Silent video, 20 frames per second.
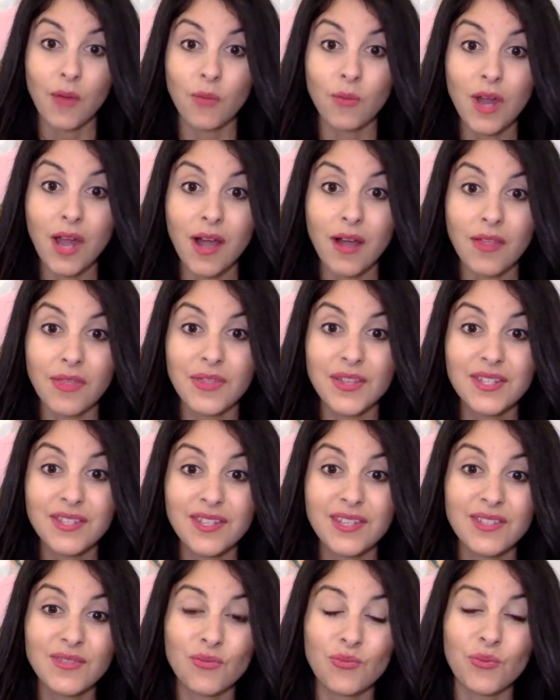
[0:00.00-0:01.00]
Well, this
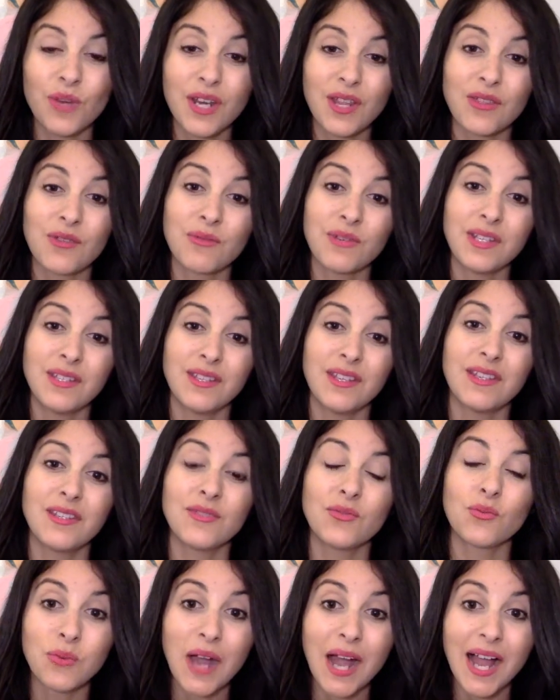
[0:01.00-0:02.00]
is one of the
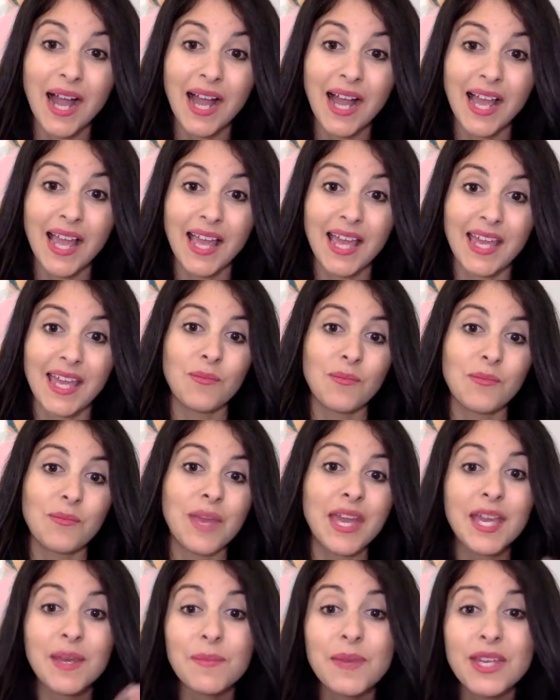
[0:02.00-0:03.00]
reasons why
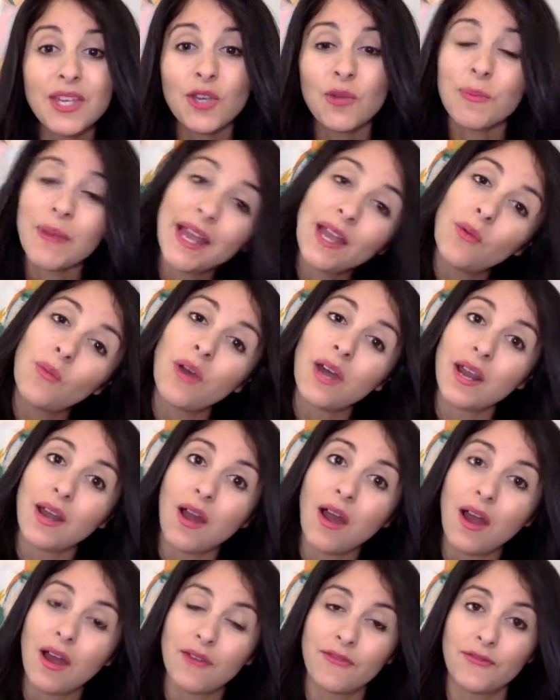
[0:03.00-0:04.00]
maybe you might want to
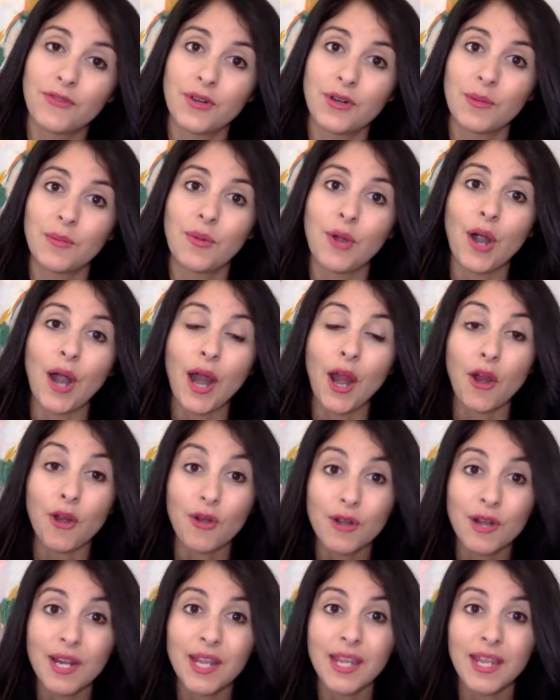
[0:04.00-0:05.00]
offer
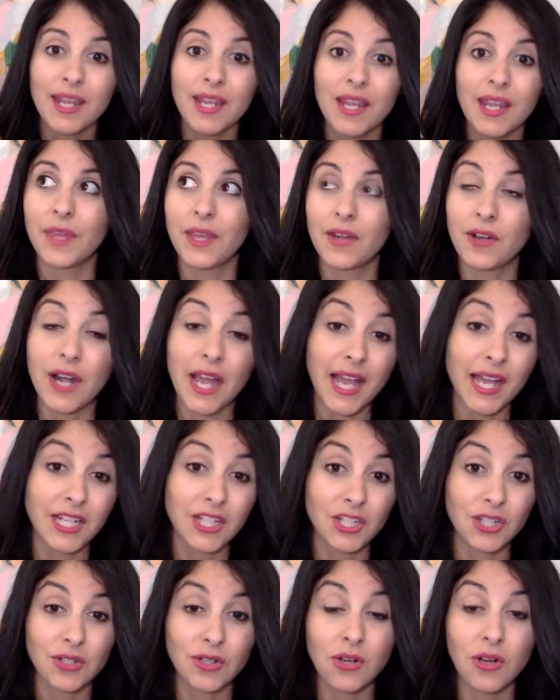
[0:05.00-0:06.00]
Priority
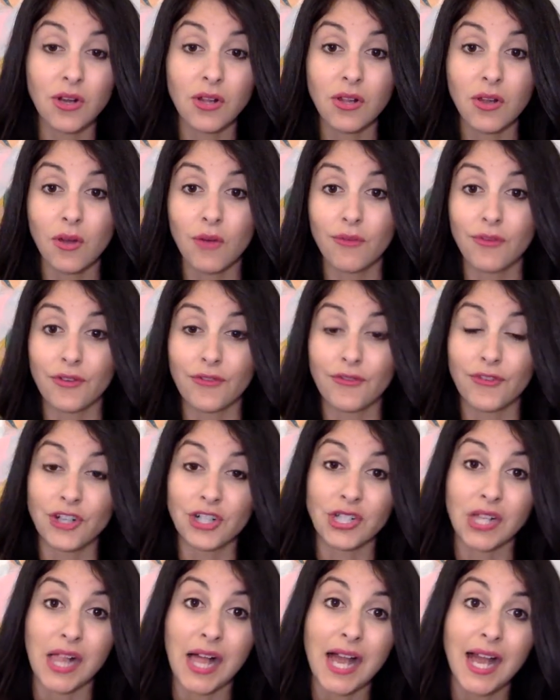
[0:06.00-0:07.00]
International over
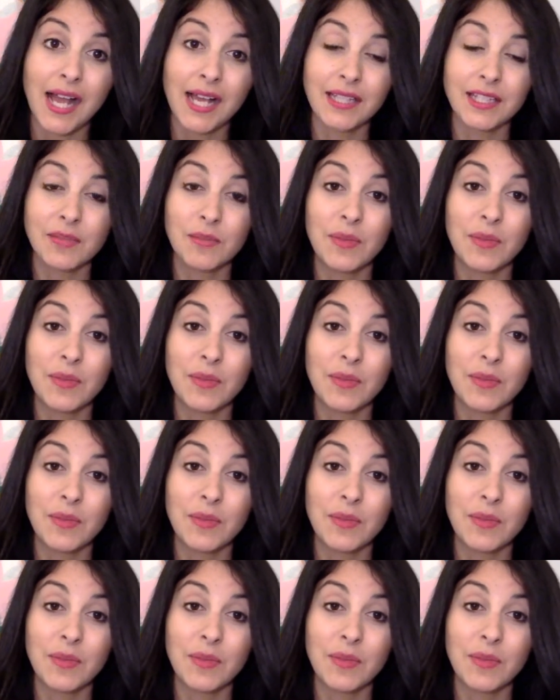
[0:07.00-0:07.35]
First Class,